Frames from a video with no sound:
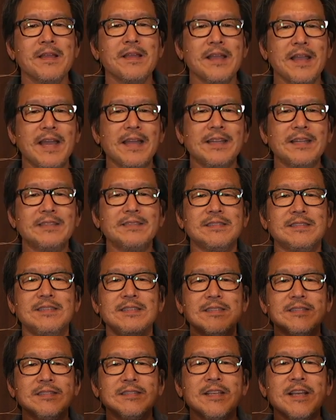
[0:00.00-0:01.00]
And it's
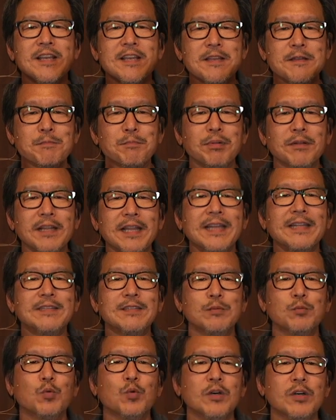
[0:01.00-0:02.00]
this
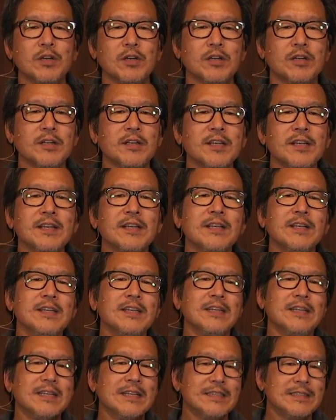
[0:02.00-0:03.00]
implanted word,
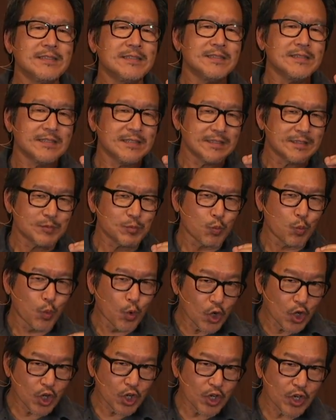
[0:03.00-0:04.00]
it's this
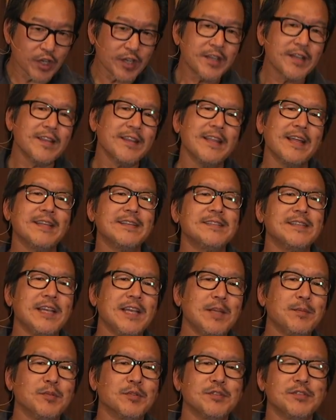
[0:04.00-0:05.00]
word that is
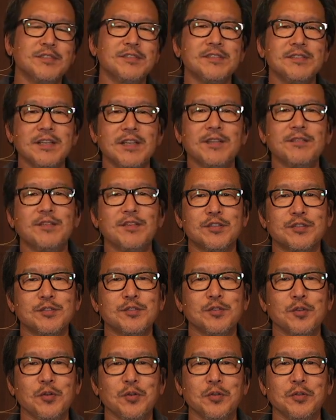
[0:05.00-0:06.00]
able to save your
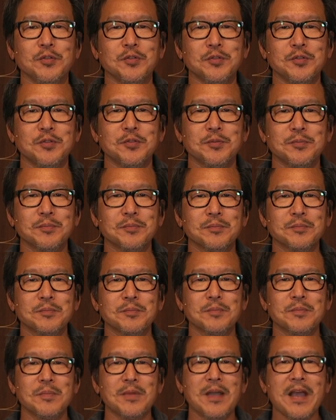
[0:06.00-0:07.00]
souls.
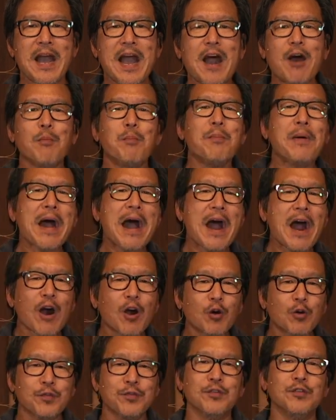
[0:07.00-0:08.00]
How
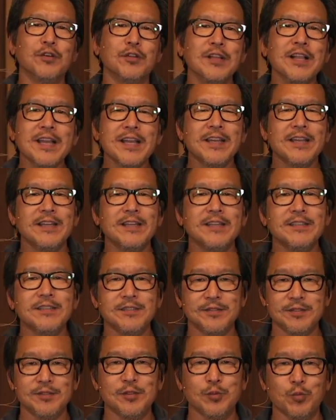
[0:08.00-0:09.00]
powerful
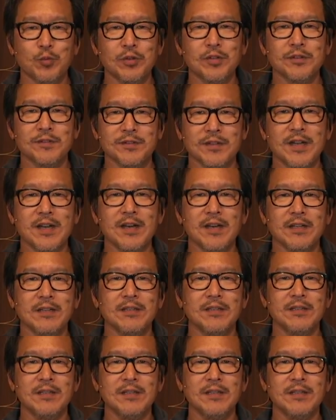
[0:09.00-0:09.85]
is the Word of God.